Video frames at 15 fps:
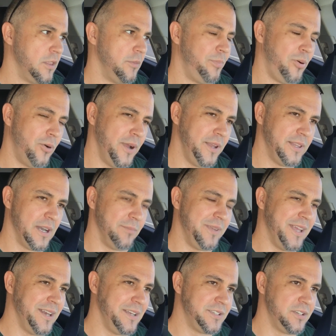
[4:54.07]
The point that I'm
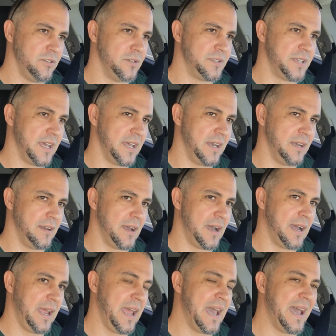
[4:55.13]
getting to is that
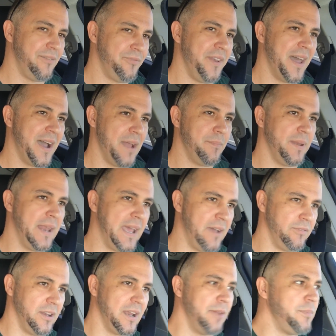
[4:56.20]
I have not been
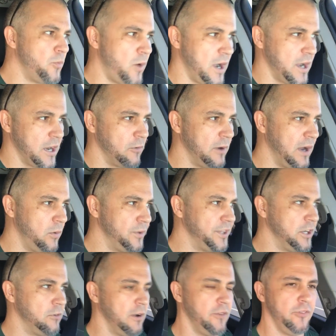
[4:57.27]
having, I've been walking around with a
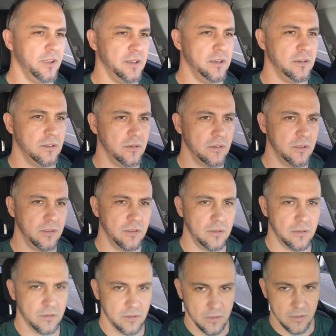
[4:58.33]
Griffin
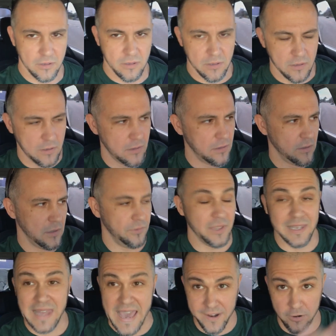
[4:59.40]

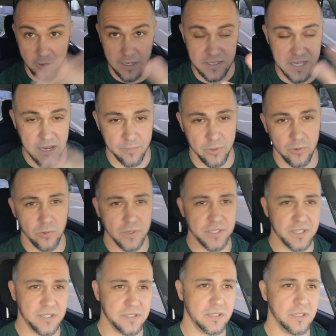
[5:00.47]
the latter example,
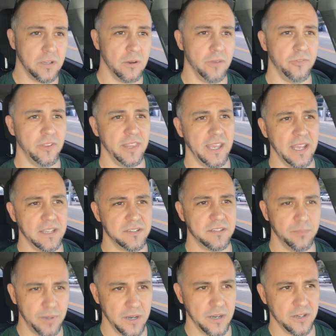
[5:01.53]
which is the Griffin that has
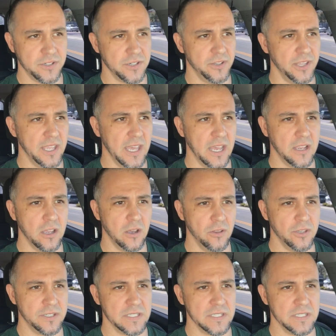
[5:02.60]
the Punisher, the Gecko, the